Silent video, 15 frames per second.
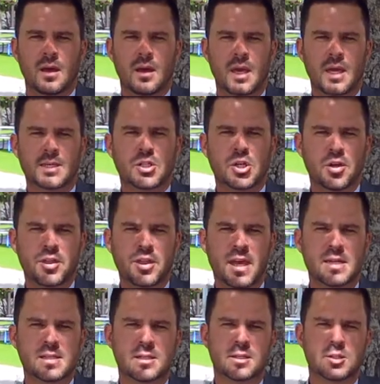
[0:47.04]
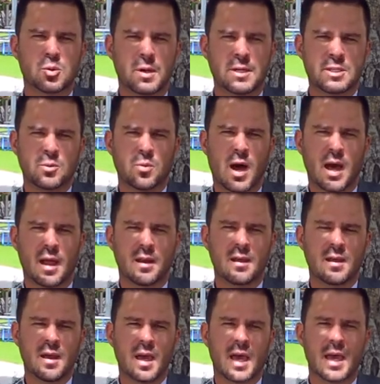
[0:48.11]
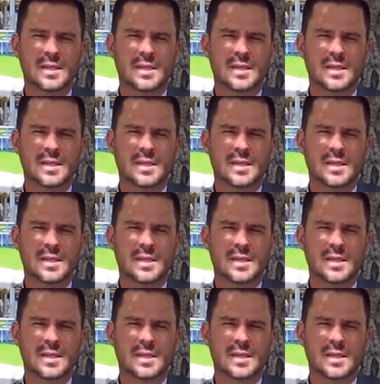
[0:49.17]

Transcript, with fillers: In two thousand twenty-one,